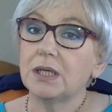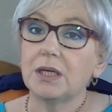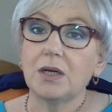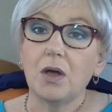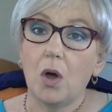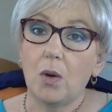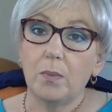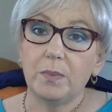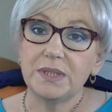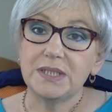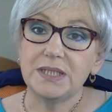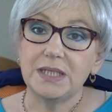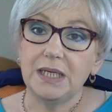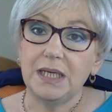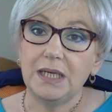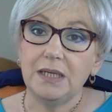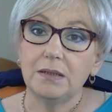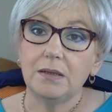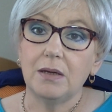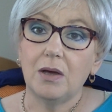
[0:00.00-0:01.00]
can't be
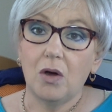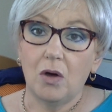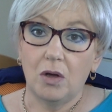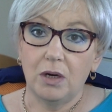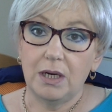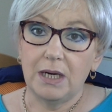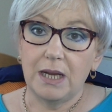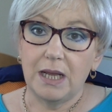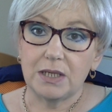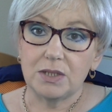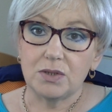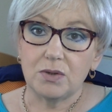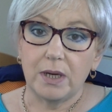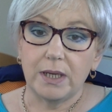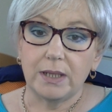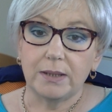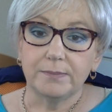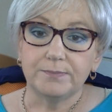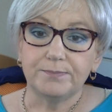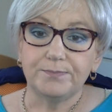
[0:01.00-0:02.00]
seen on an
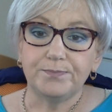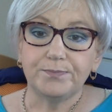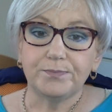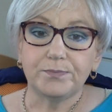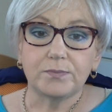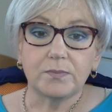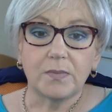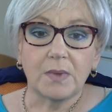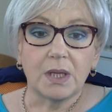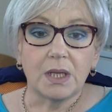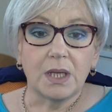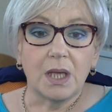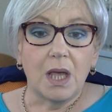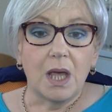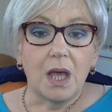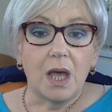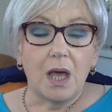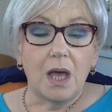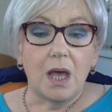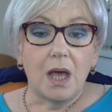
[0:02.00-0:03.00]
X-ray.
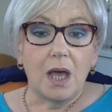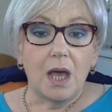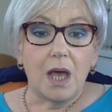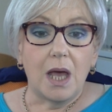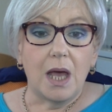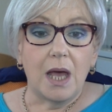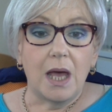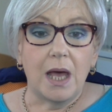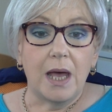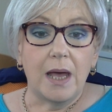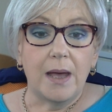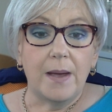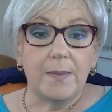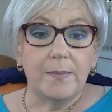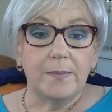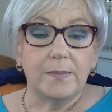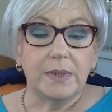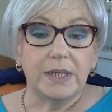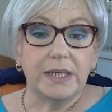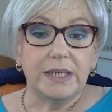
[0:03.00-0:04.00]

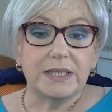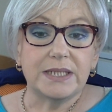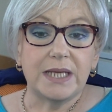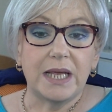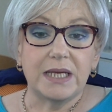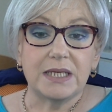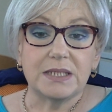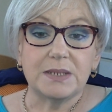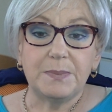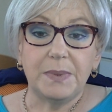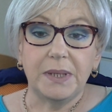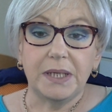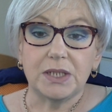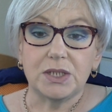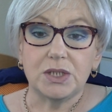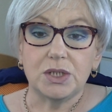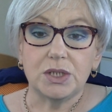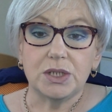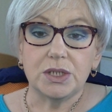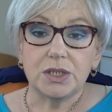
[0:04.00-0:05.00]
It takes
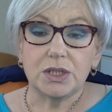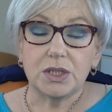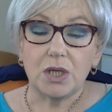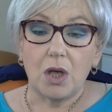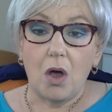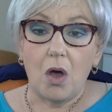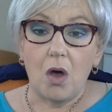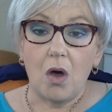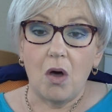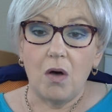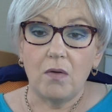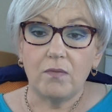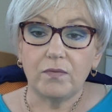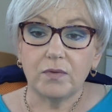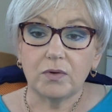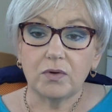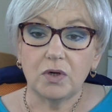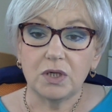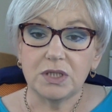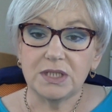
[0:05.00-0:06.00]
pictures
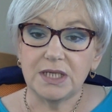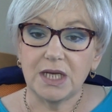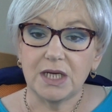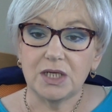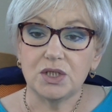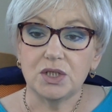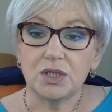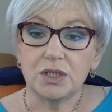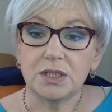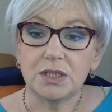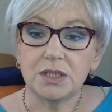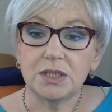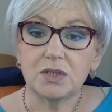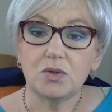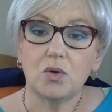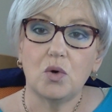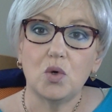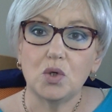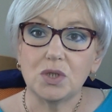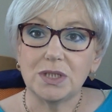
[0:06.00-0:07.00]
of cross-sections
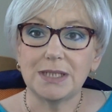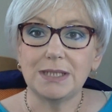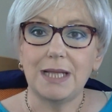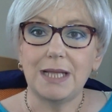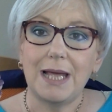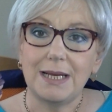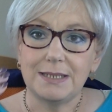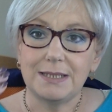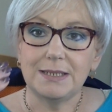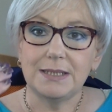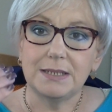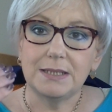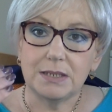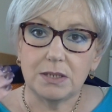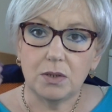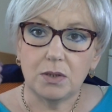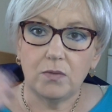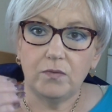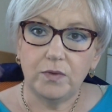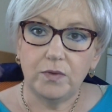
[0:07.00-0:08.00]
or slices
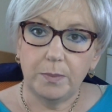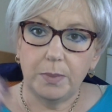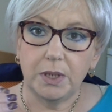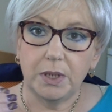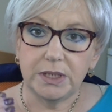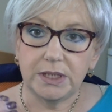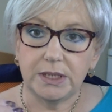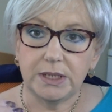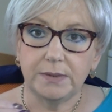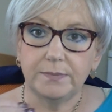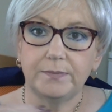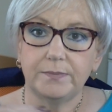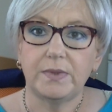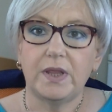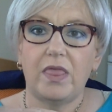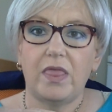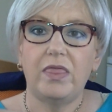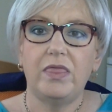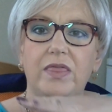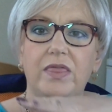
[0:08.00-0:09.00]
of the body
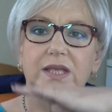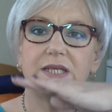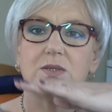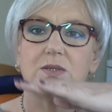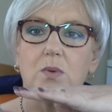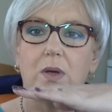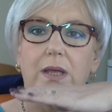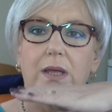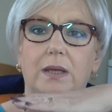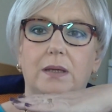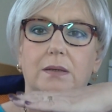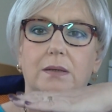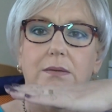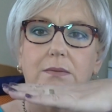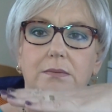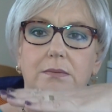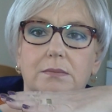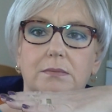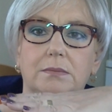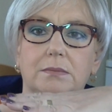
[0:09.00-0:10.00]
this way.
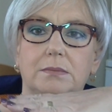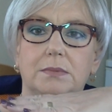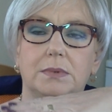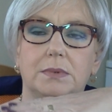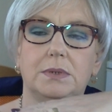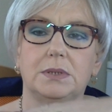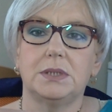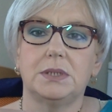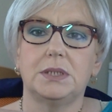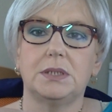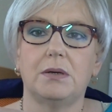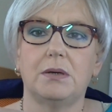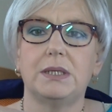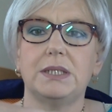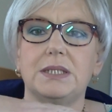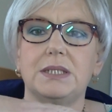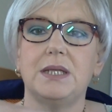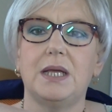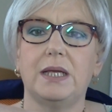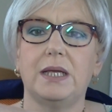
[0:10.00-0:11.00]
So
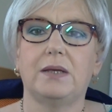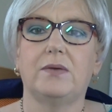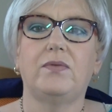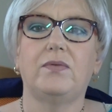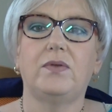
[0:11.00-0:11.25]
it's like,